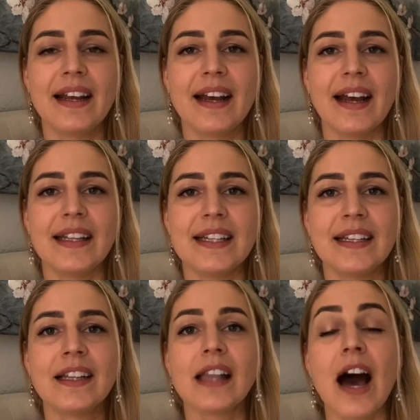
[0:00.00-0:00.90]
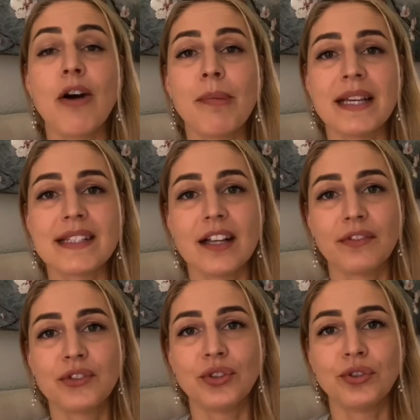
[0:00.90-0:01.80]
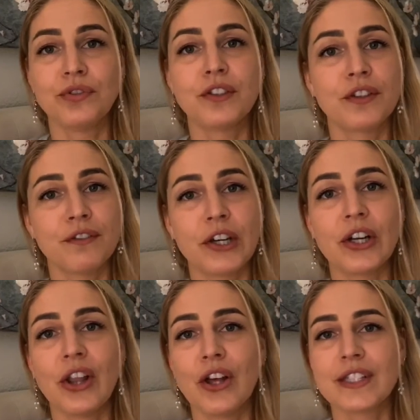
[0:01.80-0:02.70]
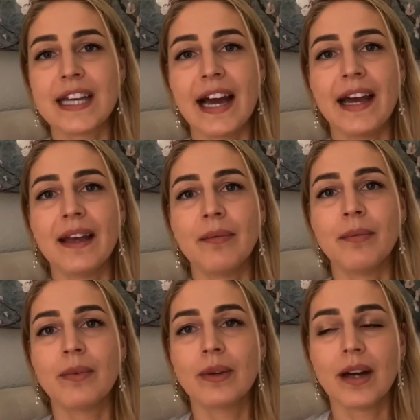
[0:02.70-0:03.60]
I didn't allow myself to do for a very long time.